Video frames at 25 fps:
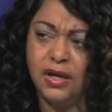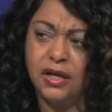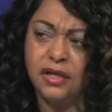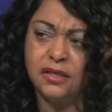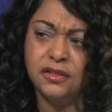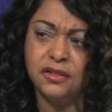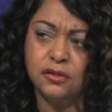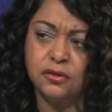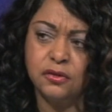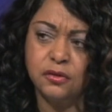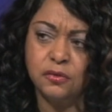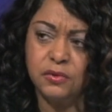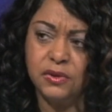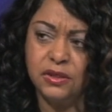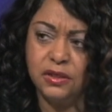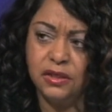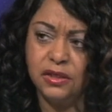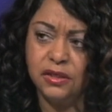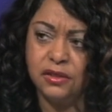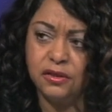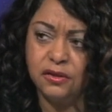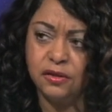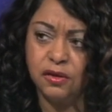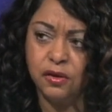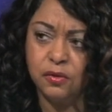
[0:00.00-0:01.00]
else do we
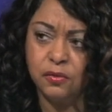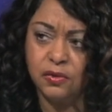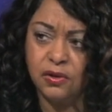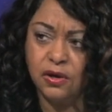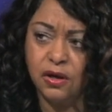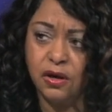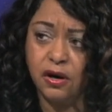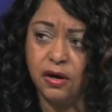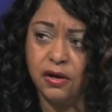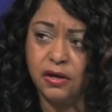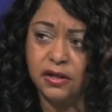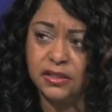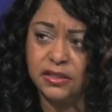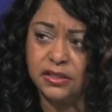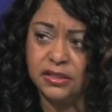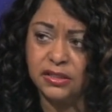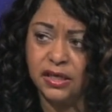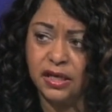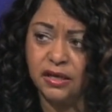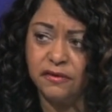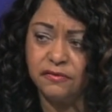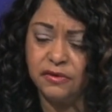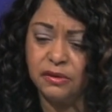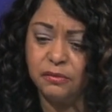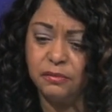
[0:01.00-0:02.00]
need to know regarding
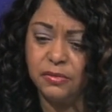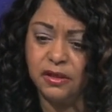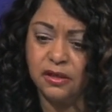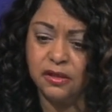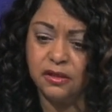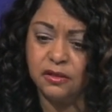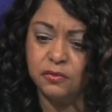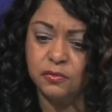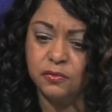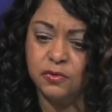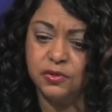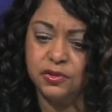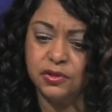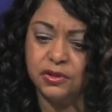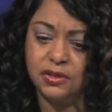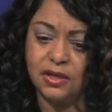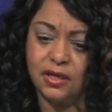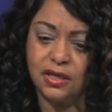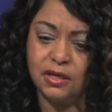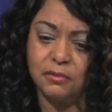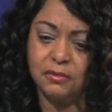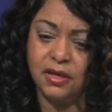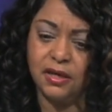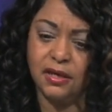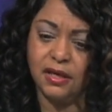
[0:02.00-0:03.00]
safety? Because when you
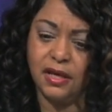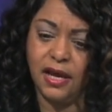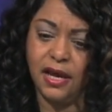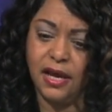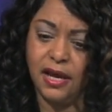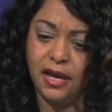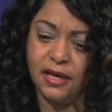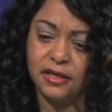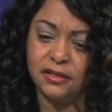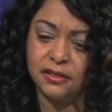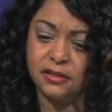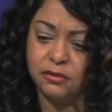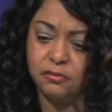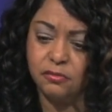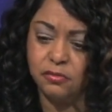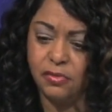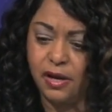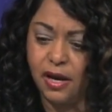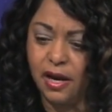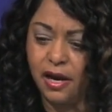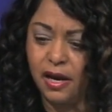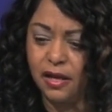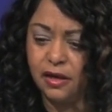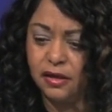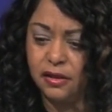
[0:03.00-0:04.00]
start talking about gas and
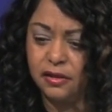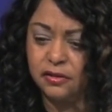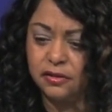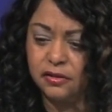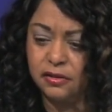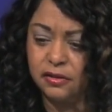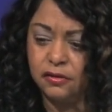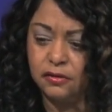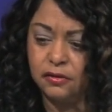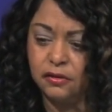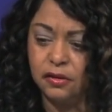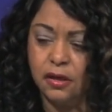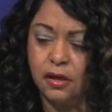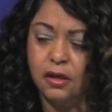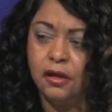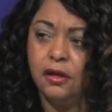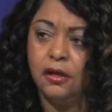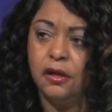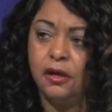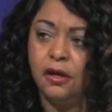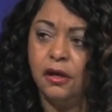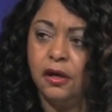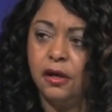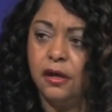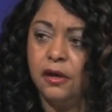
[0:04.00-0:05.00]
pilots and
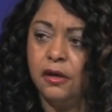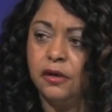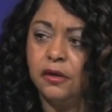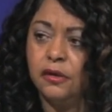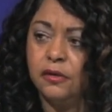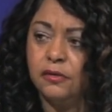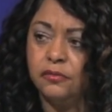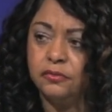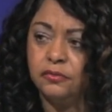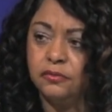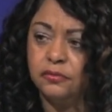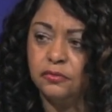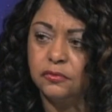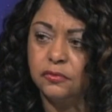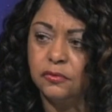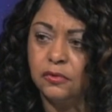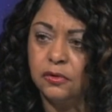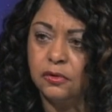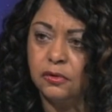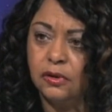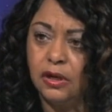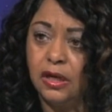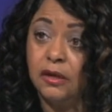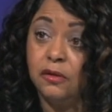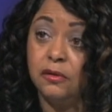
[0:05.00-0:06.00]

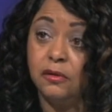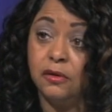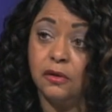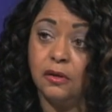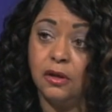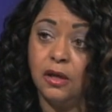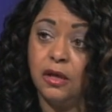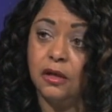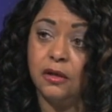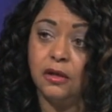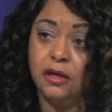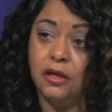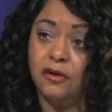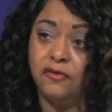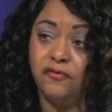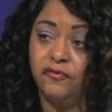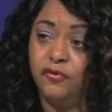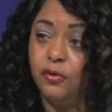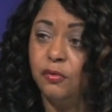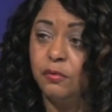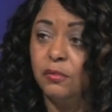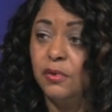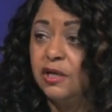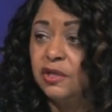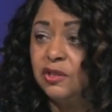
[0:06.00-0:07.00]
in a
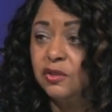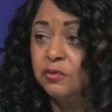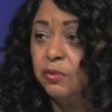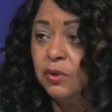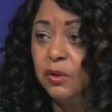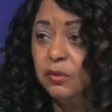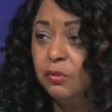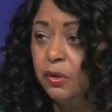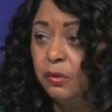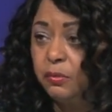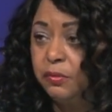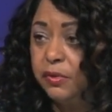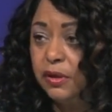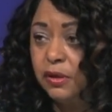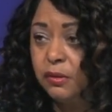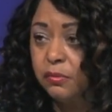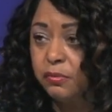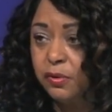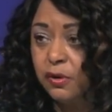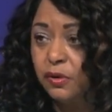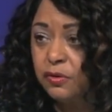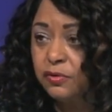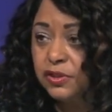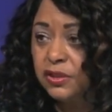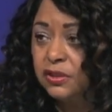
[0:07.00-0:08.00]
few months we will be
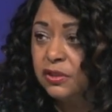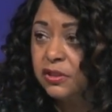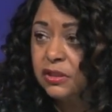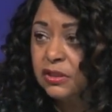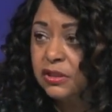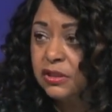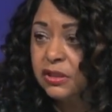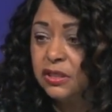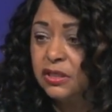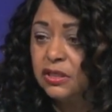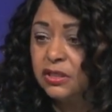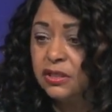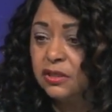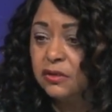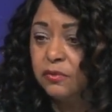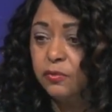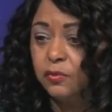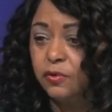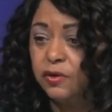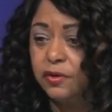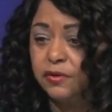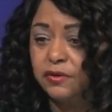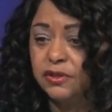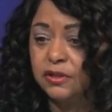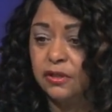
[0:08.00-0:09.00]
approaching the season
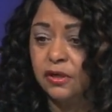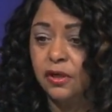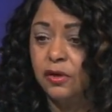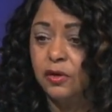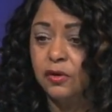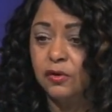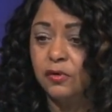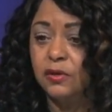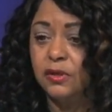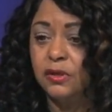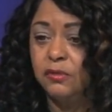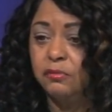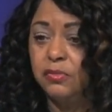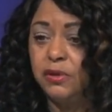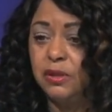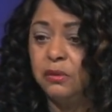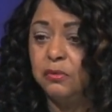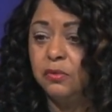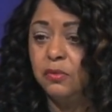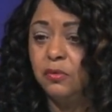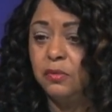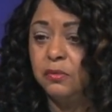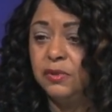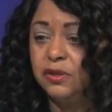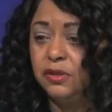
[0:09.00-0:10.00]
where it's cold and
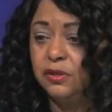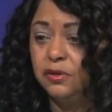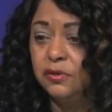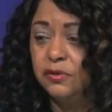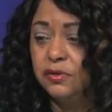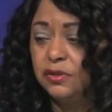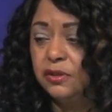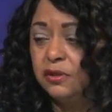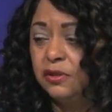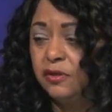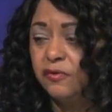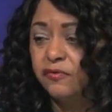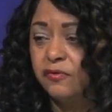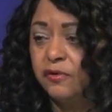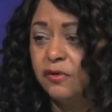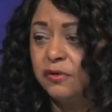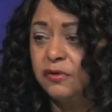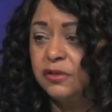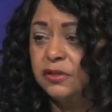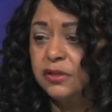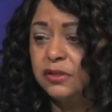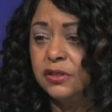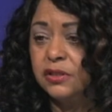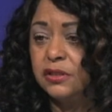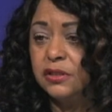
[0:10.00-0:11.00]
people will be using their
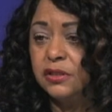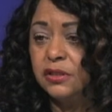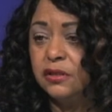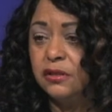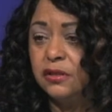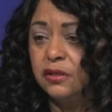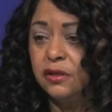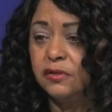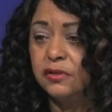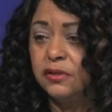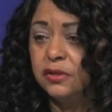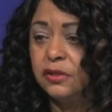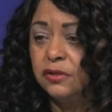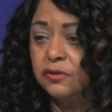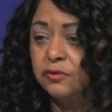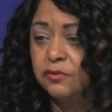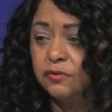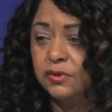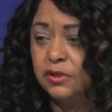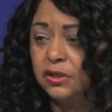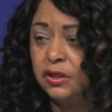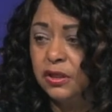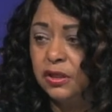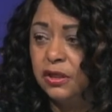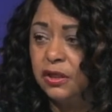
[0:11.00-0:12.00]
furnaces and their central
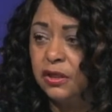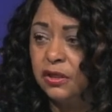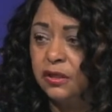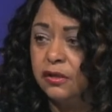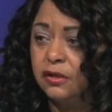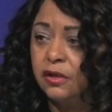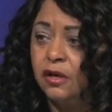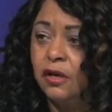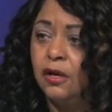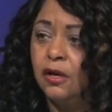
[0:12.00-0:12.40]
heat and